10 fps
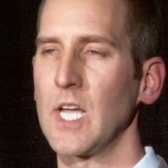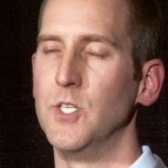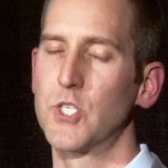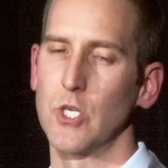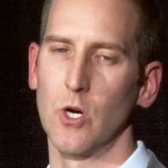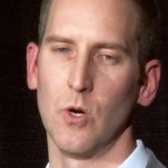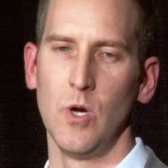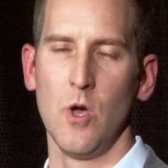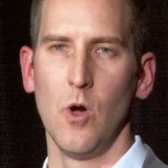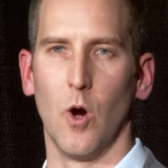And
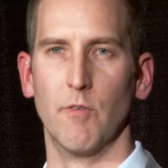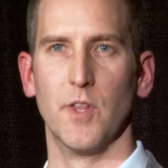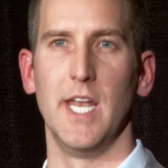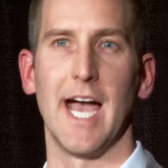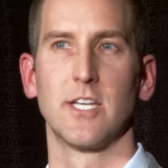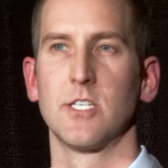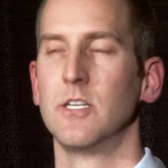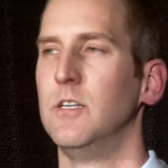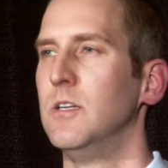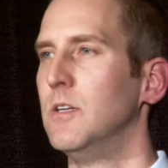so over the
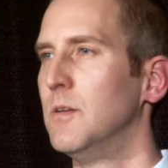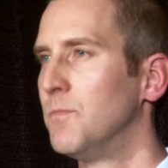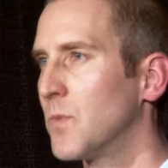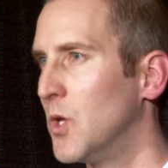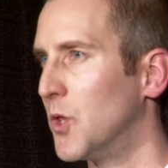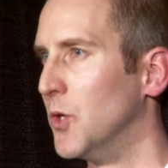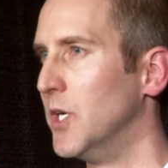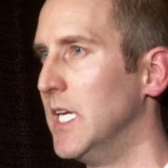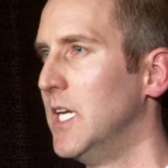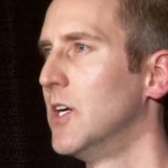next
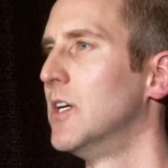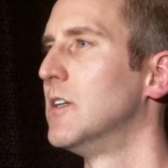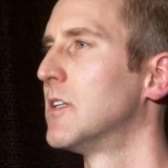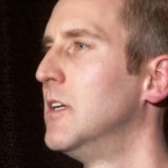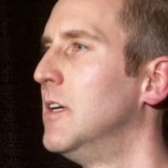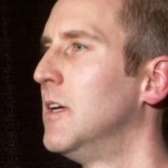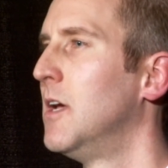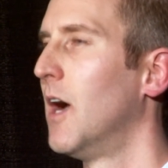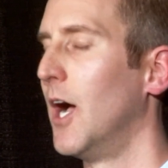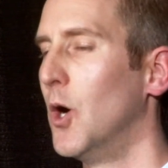30 years,
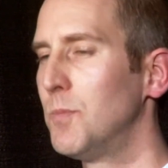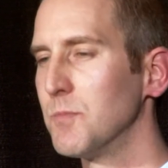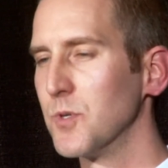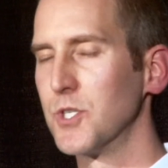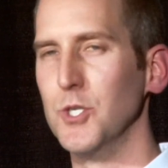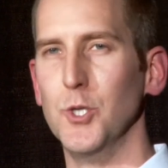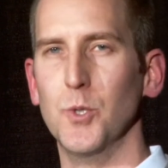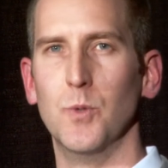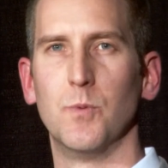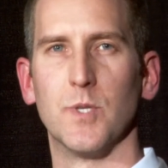I hope to
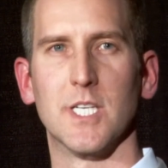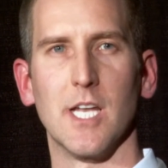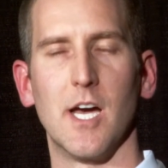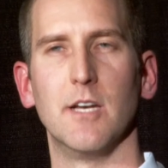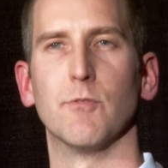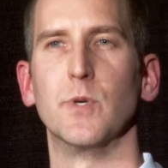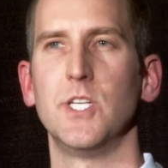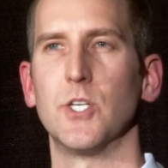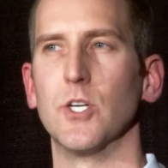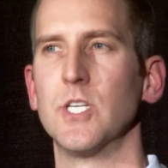pursue this line of
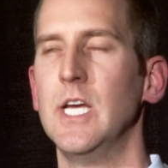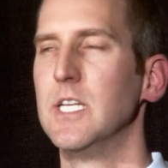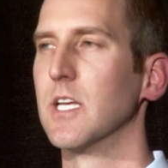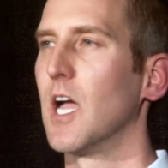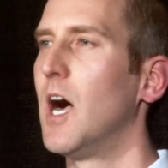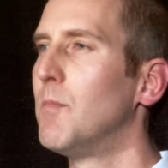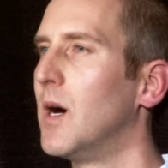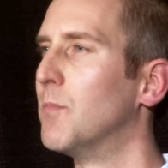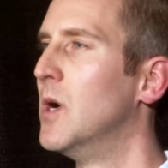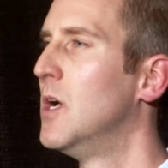research to come
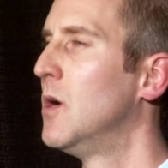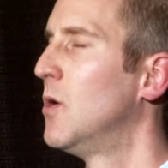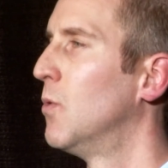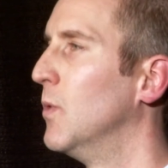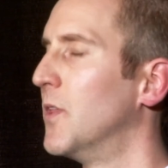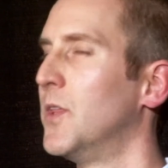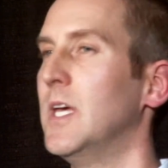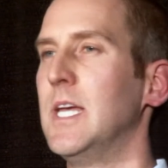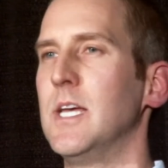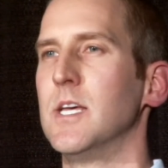up with
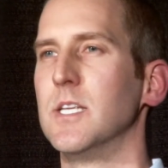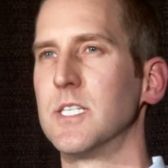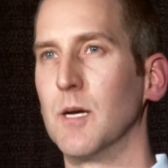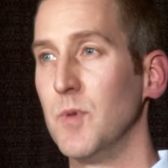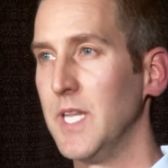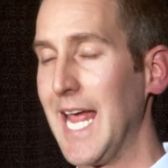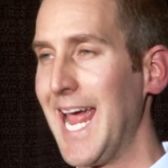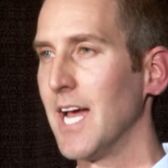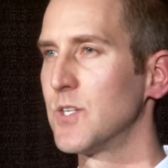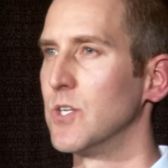some of the
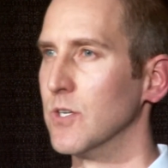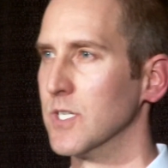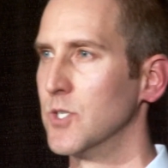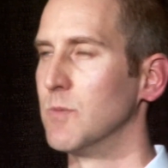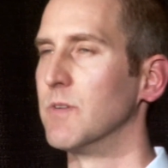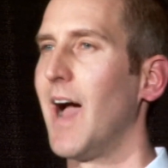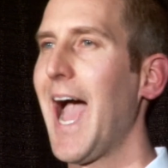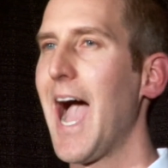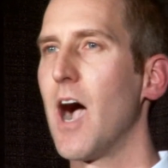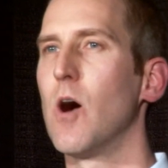answers in terms of
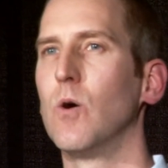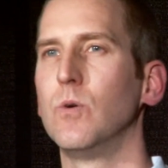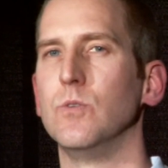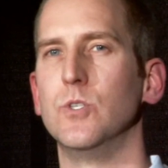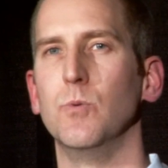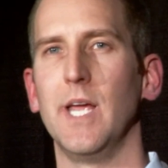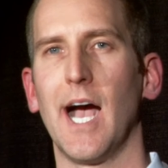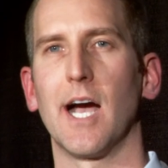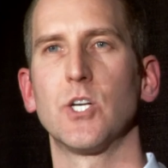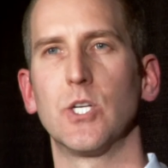how do we
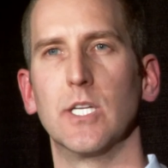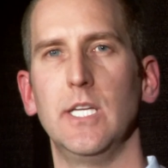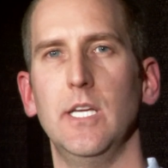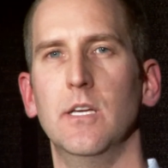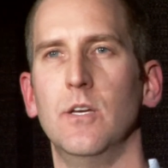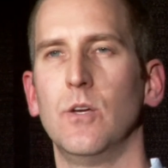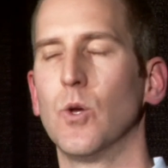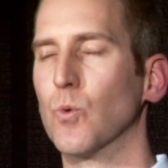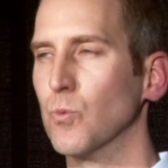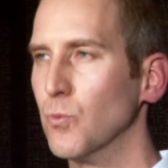actually
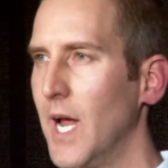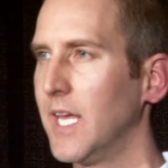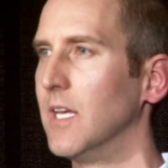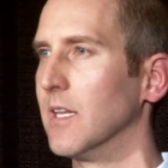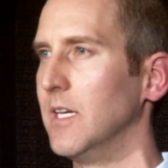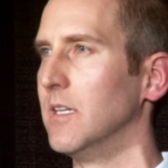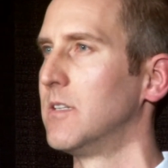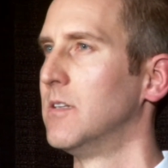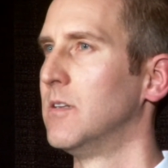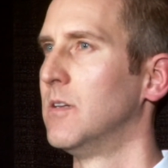
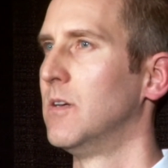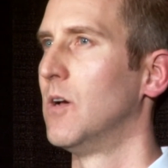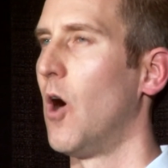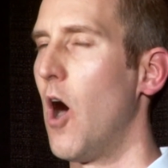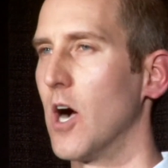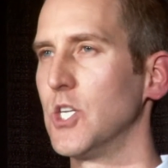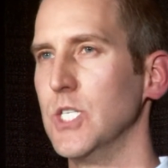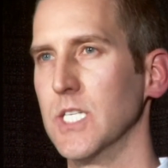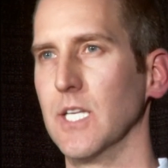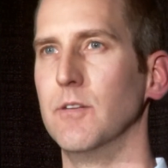regulate
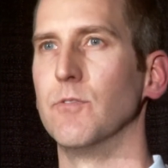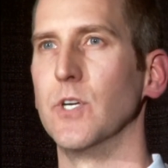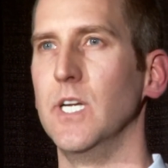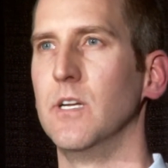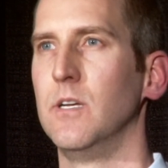oxygen delivery